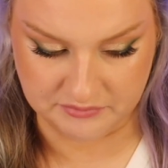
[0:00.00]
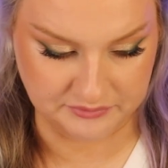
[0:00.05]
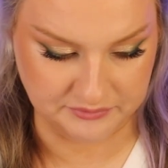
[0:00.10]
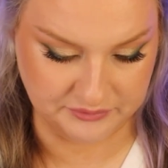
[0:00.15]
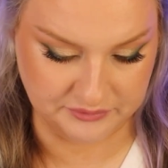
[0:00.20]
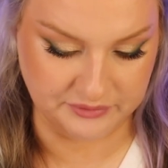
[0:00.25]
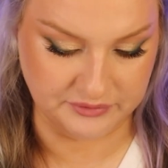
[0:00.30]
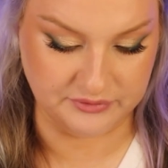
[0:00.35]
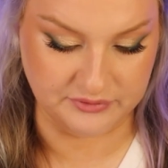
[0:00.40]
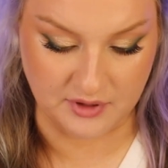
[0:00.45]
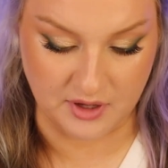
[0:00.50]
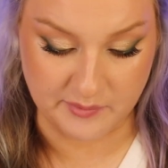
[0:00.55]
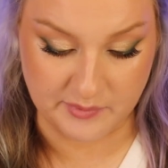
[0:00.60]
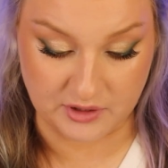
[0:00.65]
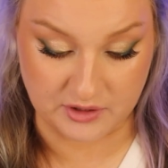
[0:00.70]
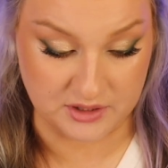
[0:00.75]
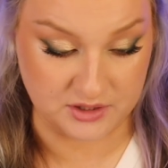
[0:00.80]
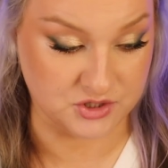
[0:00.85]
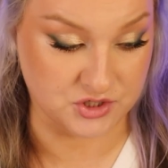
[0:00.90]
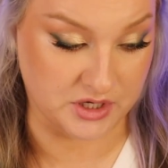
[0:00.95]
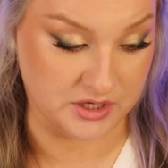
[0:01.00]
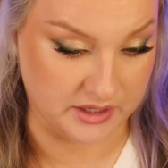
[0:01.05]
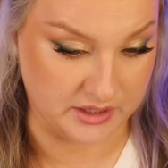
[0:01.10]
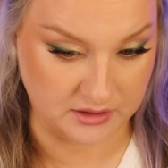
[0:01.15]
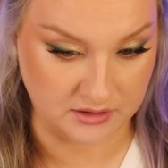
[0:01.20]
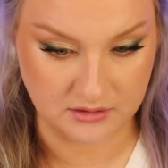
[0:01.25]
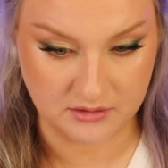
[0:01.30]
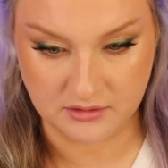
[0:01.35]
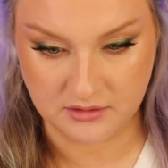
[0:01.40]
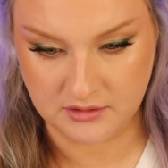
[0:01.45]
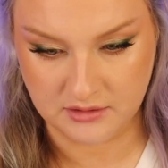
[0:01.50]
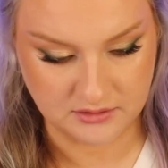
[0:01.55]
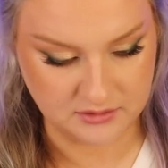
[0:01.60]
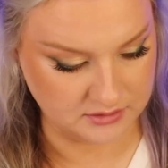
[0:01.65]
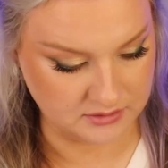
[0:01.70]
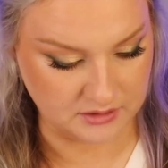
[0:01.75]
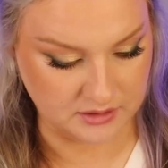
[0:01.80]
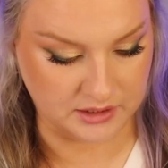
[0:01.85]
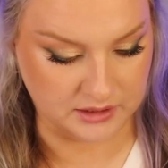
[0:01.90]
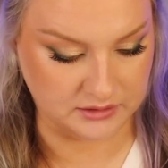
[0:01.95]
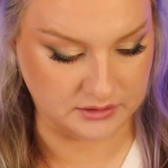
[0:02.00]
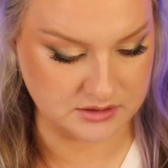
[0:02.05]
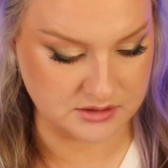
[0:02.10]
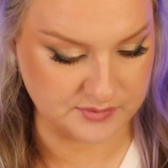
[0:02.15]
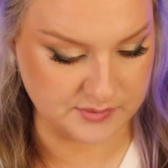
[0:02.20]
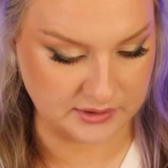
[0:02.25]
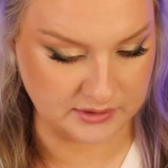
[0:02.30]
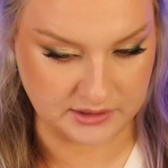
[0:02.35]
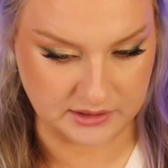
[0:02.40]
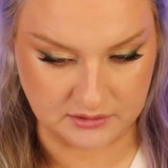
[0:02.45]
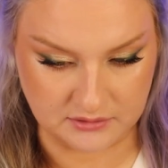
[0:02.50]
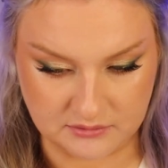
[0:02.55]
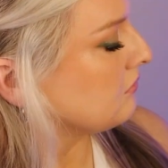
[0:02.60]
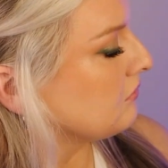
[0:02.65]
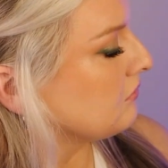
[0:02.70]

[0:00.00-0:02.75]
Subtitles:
shitting. All right, let's smell it.